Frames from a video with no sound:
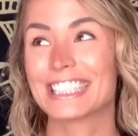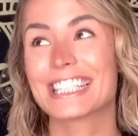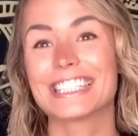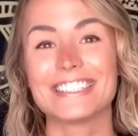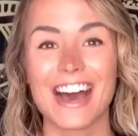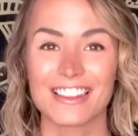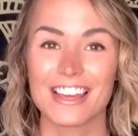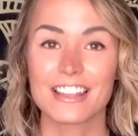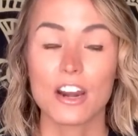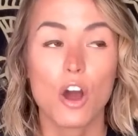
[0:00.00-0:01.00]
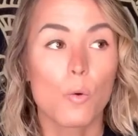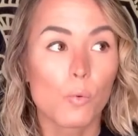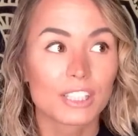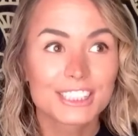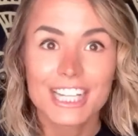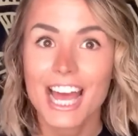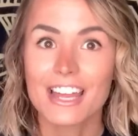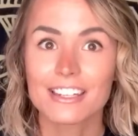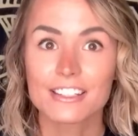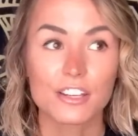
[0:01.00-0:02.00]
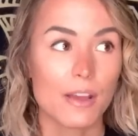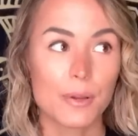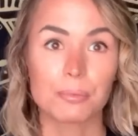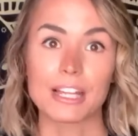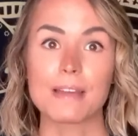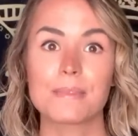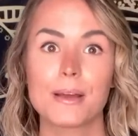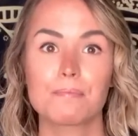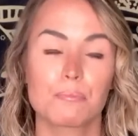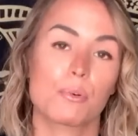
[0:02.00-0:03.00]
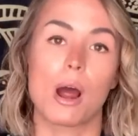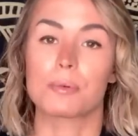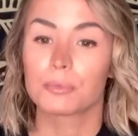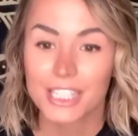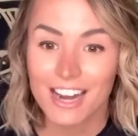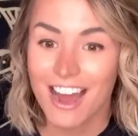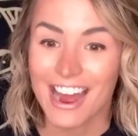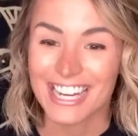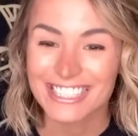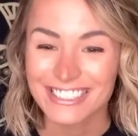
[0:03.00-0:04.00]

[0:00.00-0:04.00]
They did not like that at all. Once again, can we blame them? Probably not.